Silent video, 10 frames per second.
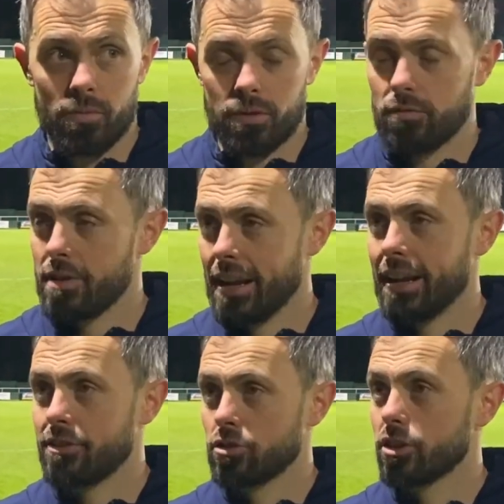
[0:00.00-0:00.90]
really
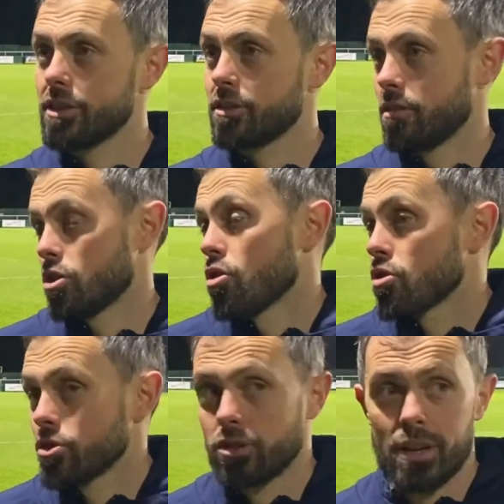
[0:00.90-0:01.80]
studies the
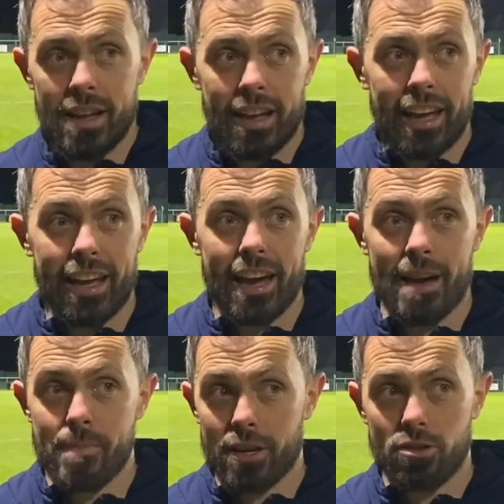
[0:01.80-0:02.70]
corners. He
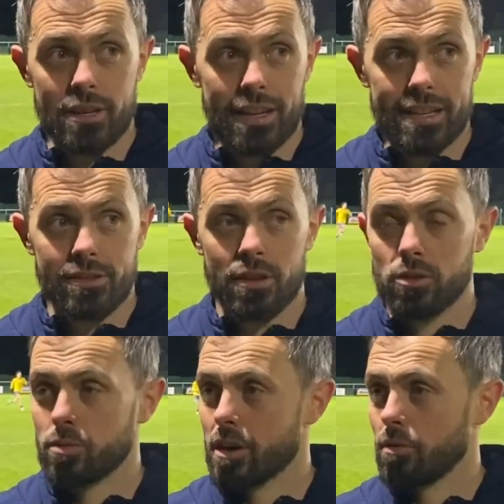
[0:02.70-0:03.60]
makes sure the lads
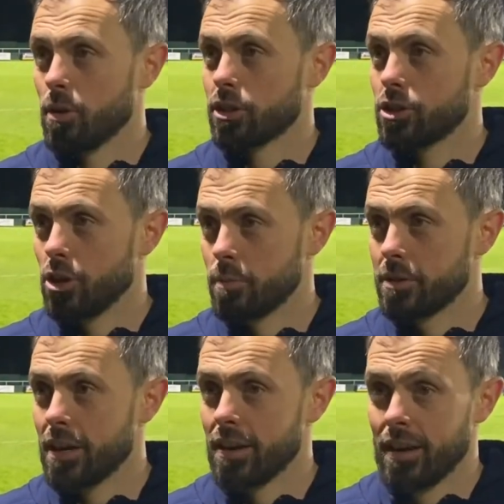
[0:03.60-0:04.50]
knows what their jobs
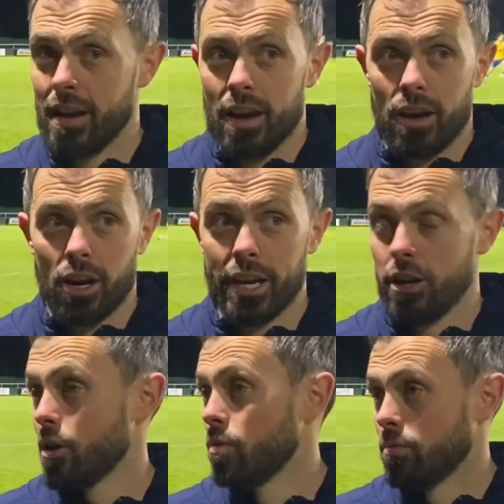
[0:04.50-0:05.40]
are. I
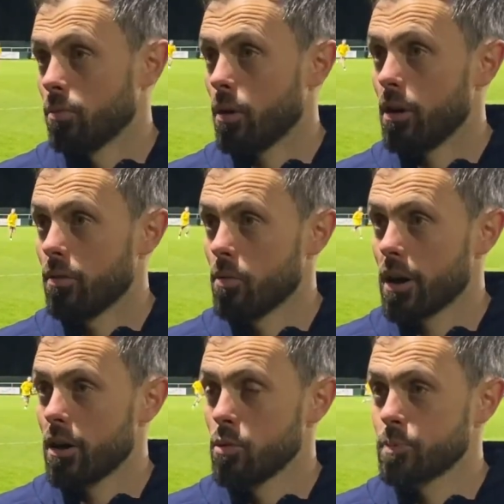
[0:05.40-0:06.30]
knew
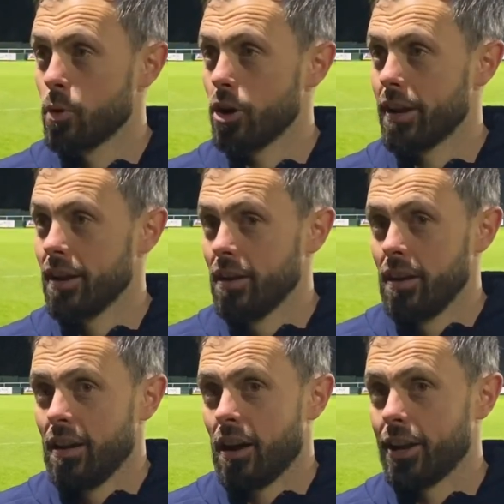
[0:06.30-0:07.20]
where I was putting it,
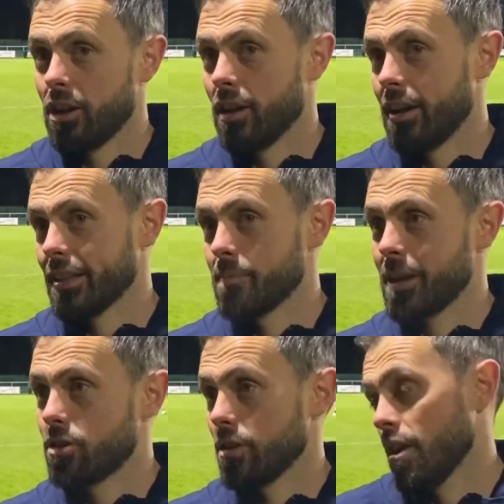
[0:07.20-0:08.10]
and all I had
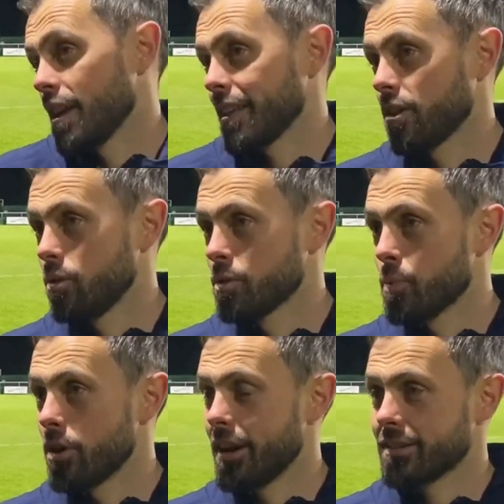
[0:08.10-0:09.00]
to do was
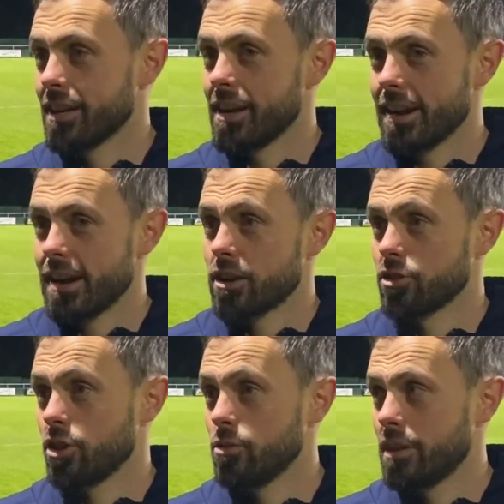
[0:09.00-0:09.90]
put it in a certain area, because I
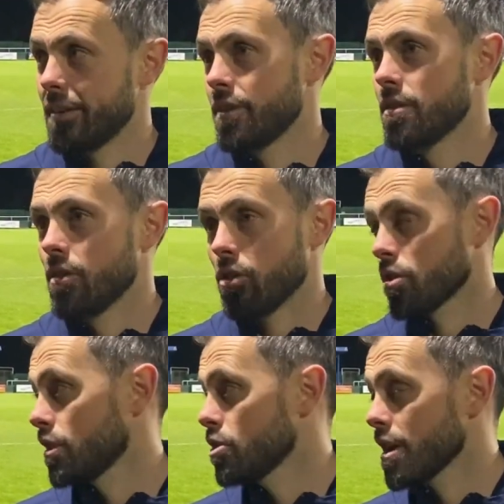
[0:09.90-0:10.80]
knew Devon or
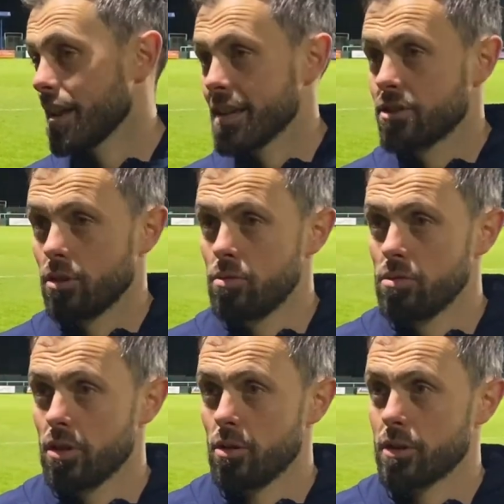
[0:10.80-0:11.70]
the other lads who
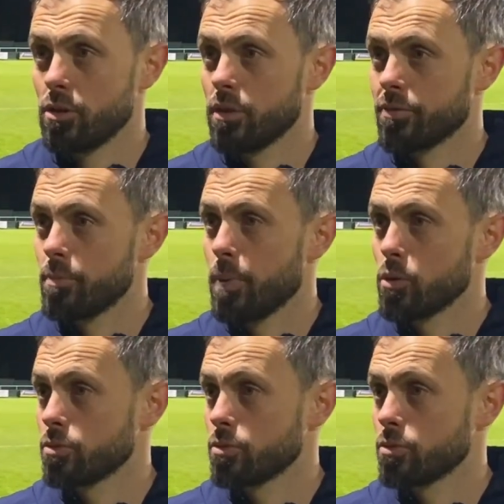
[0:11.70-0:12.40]
were doing the front posts